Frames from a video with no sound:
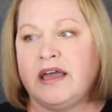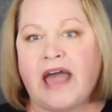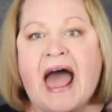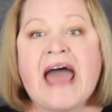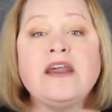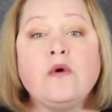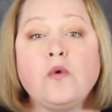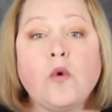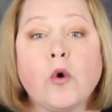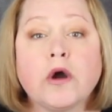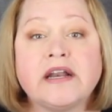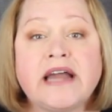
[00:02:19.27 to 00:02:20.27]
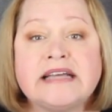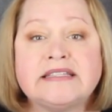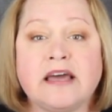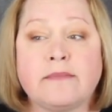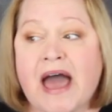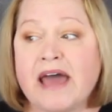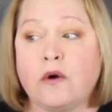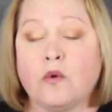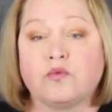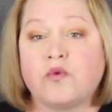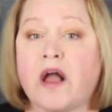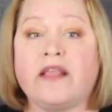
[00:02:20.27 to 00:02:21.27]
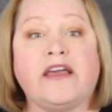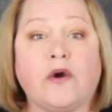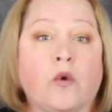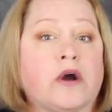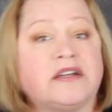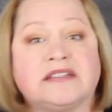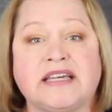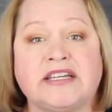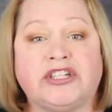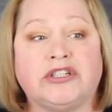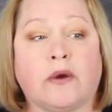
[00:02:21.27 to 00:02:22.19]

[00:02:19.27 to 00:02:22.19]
I don't organize them. I don't run the organization.